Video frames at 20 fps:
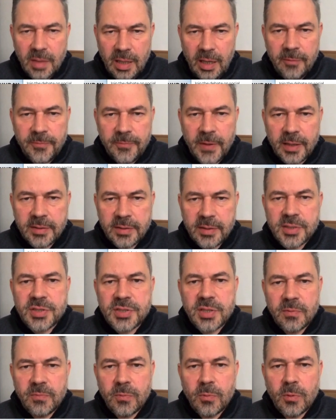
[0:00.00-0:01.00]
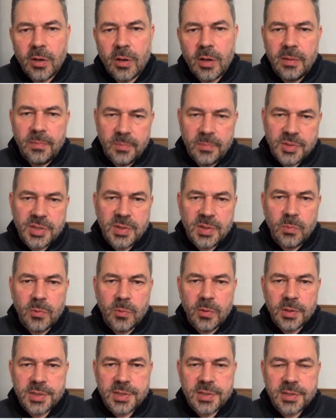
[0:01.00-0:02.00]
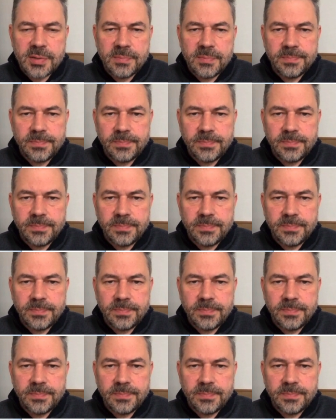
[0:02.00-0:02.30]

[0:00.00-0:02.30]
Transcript: affected the war the most